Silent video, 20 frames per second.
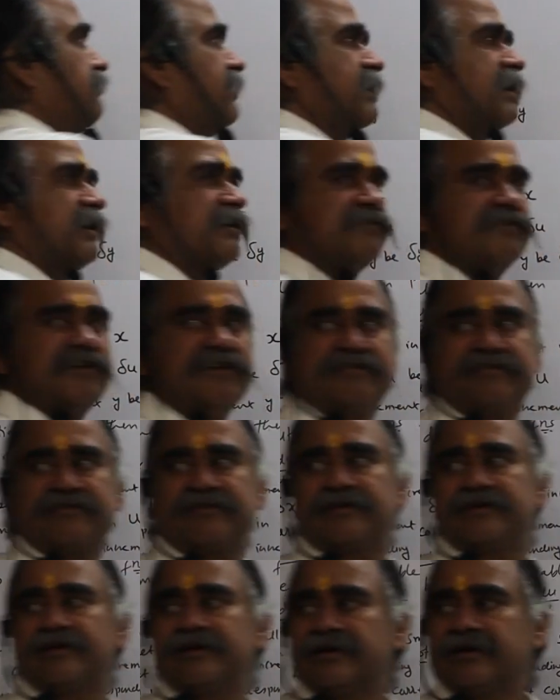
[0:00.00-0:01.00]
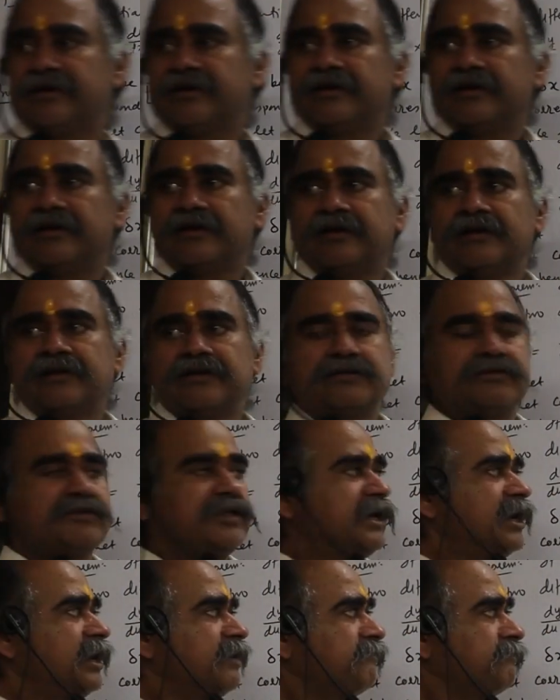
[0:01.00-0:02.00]
1 exist,
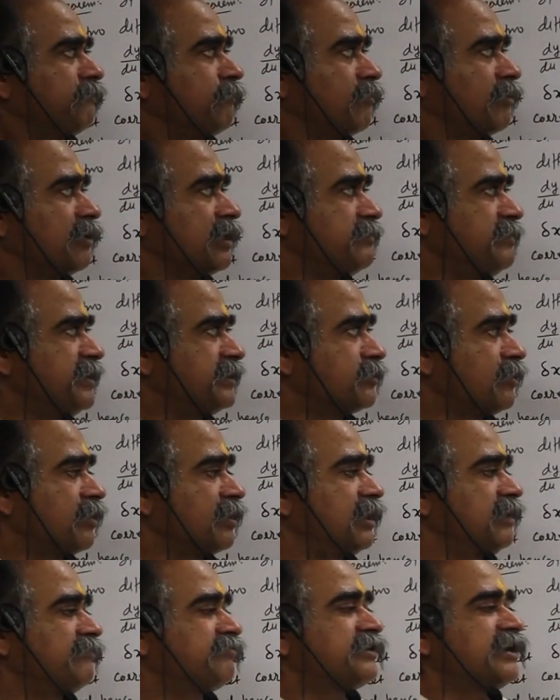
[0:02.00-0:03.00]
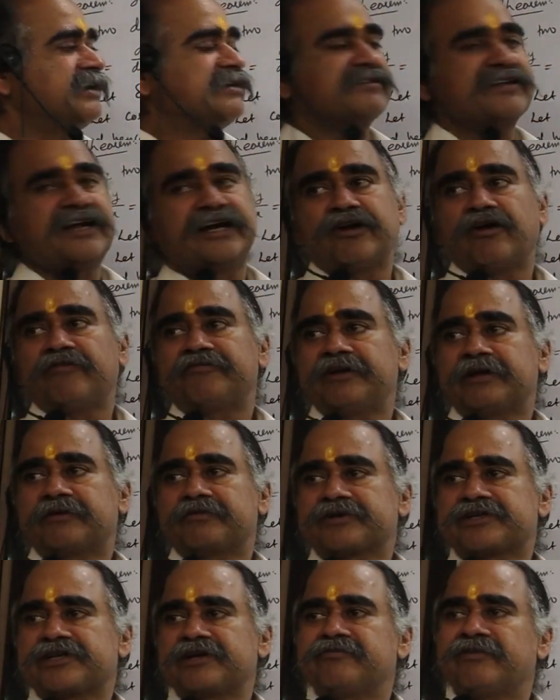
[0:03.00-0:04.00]
therefore limit on left hand side of
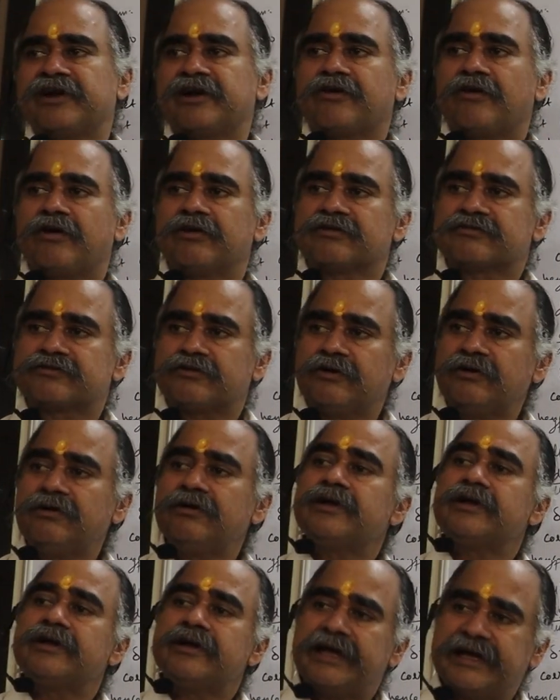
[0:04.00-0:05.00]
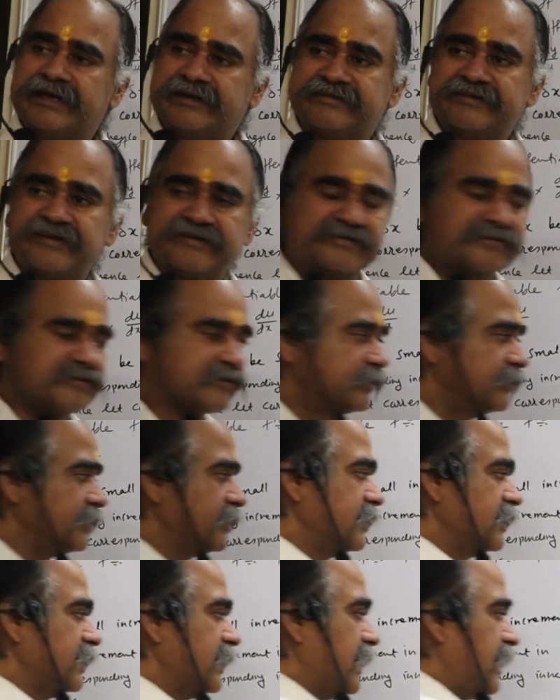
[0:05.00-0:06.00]
equation 1 also exist.
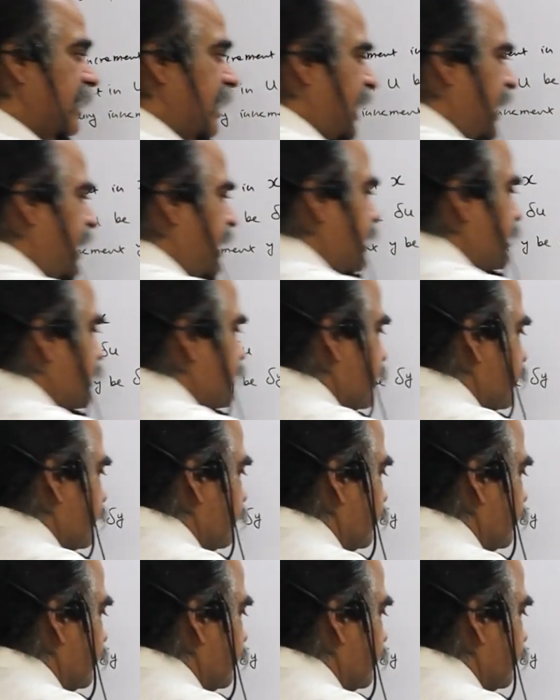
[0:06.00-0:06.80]
And